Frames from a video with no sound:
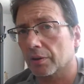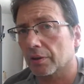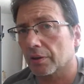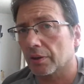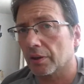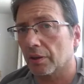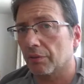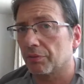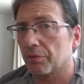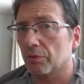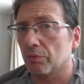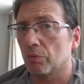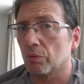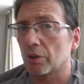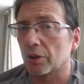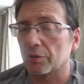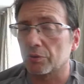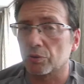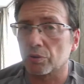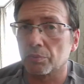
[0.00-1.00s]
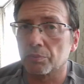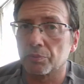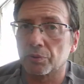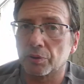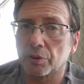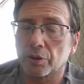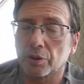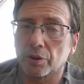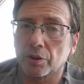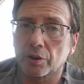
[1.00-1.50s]
if you look at some
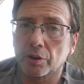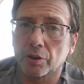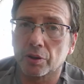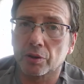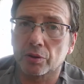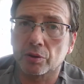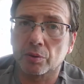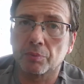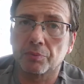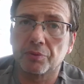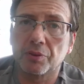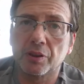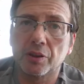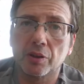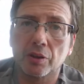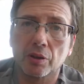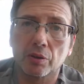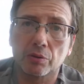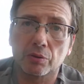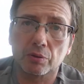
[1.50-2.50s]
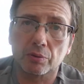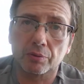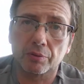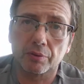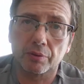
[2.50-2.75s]
videos,